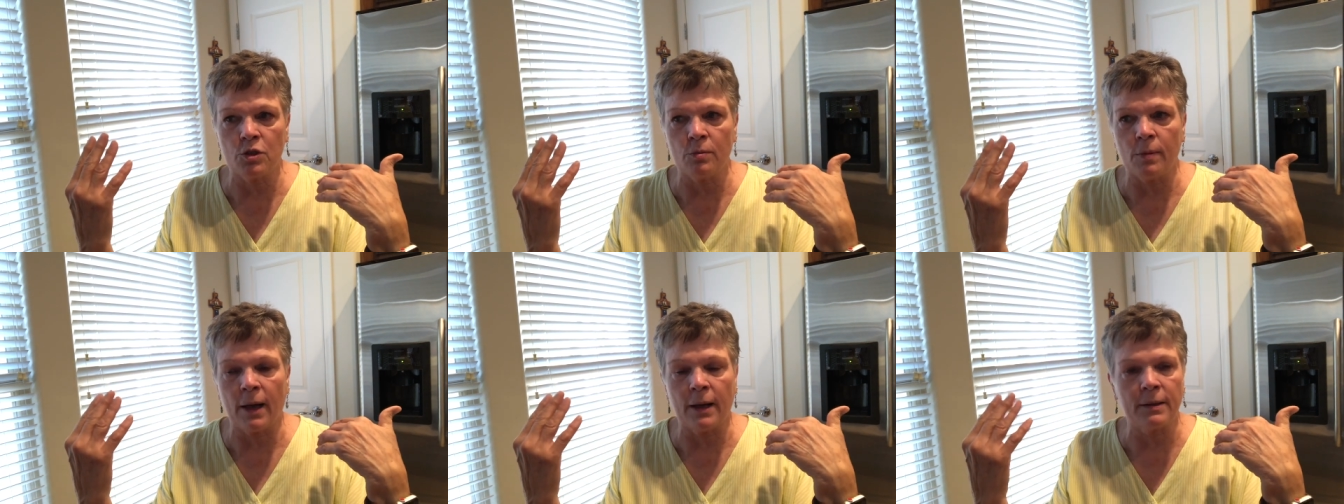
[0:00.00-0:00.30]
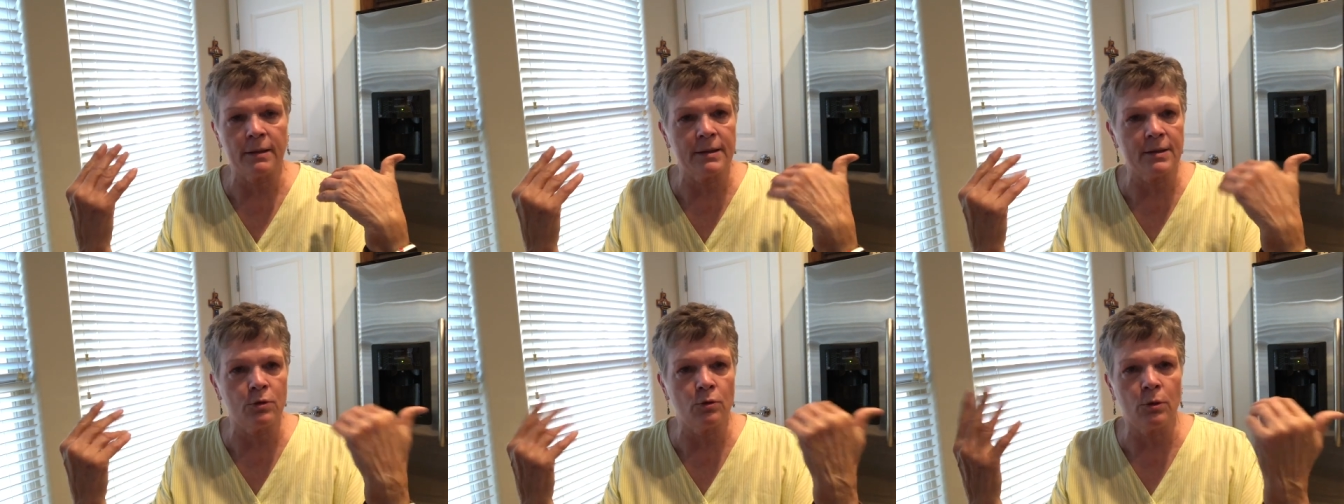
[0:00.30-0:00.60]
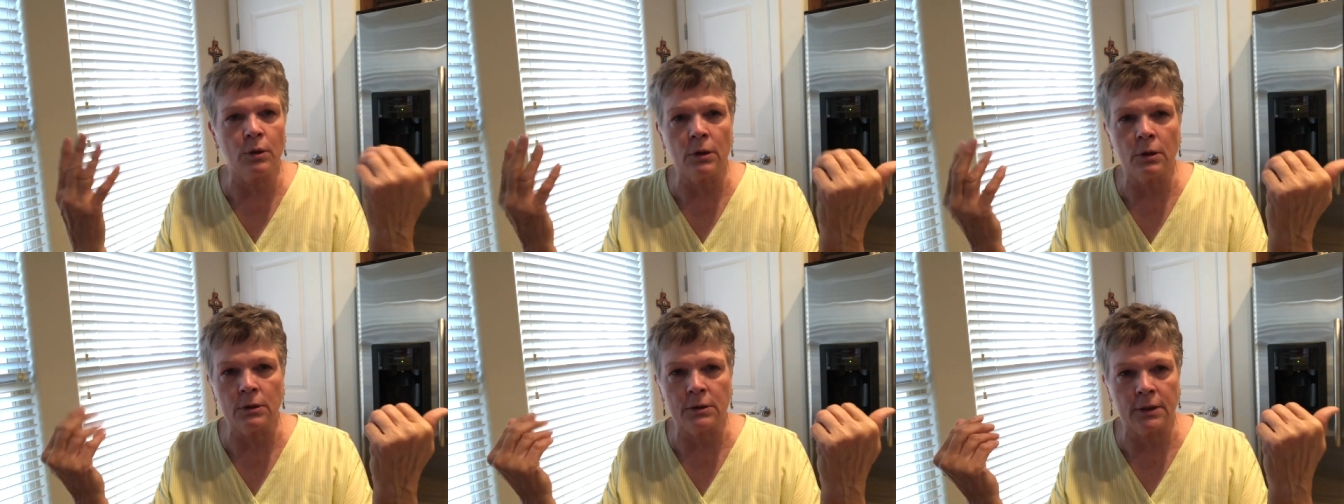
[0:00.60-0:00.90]
You might do
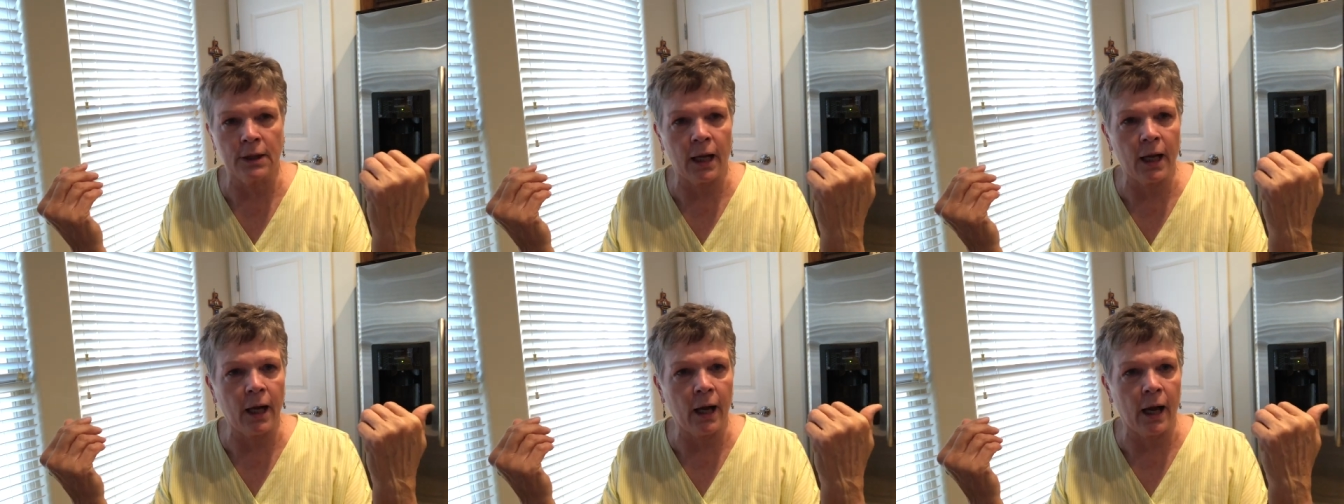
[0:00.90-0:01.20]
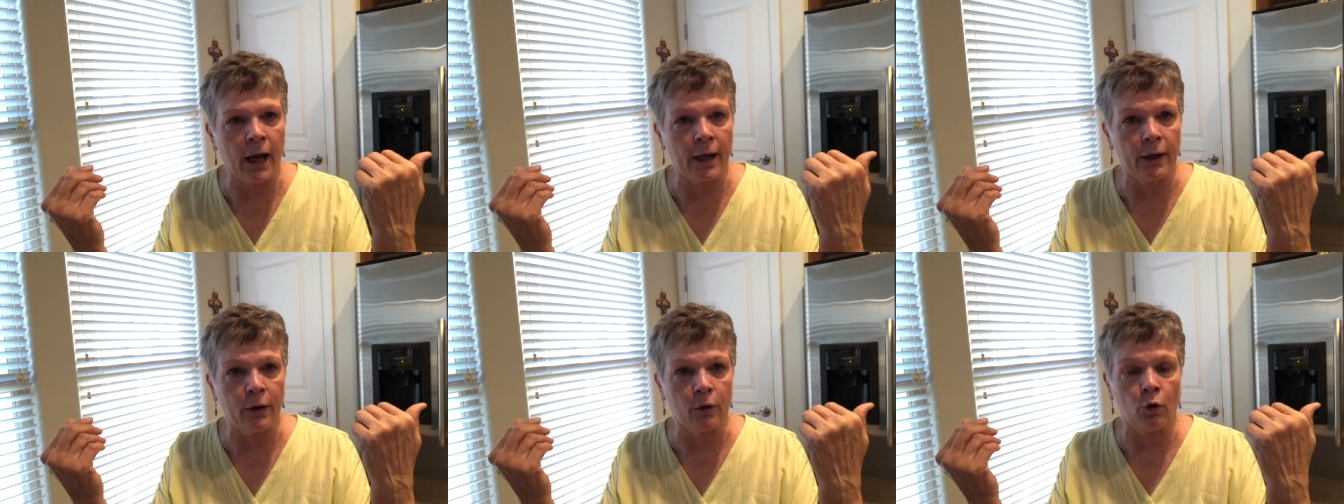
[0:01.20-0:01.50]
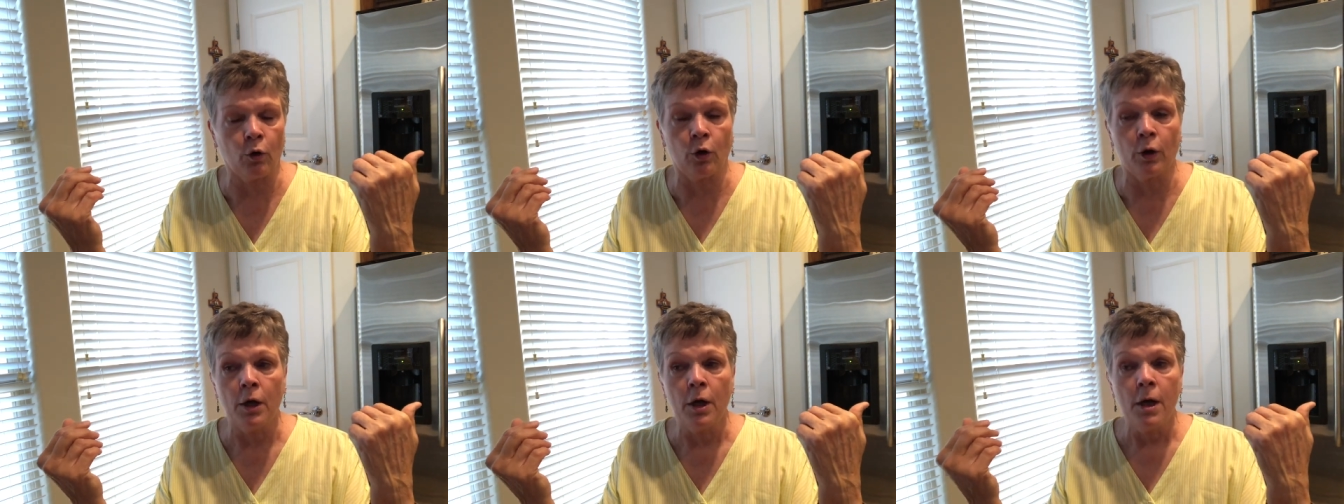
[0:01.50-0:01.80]
a little day hike,
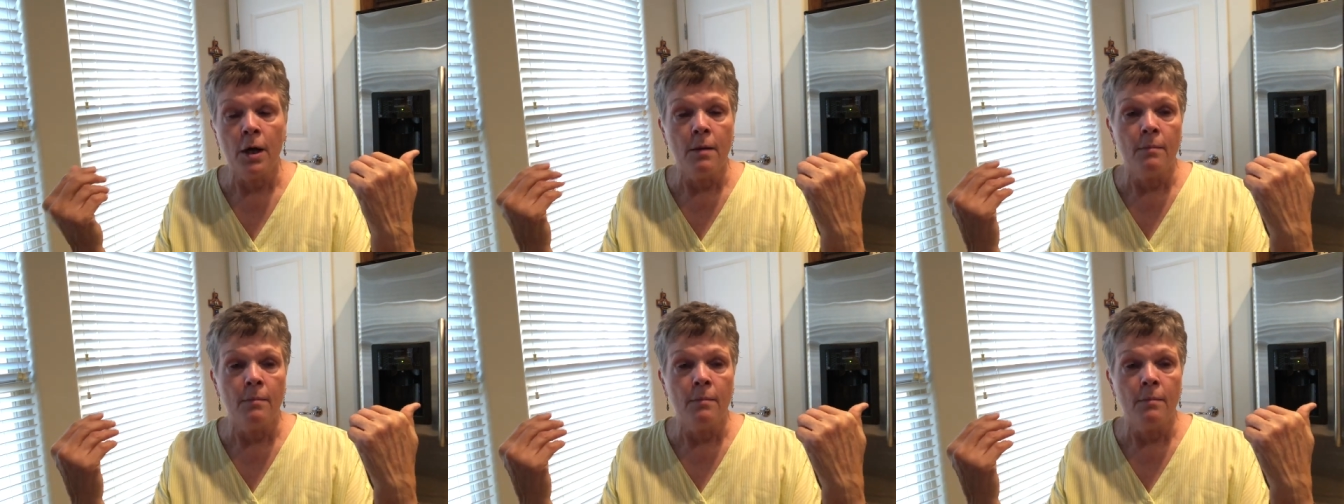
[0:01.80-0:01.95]
or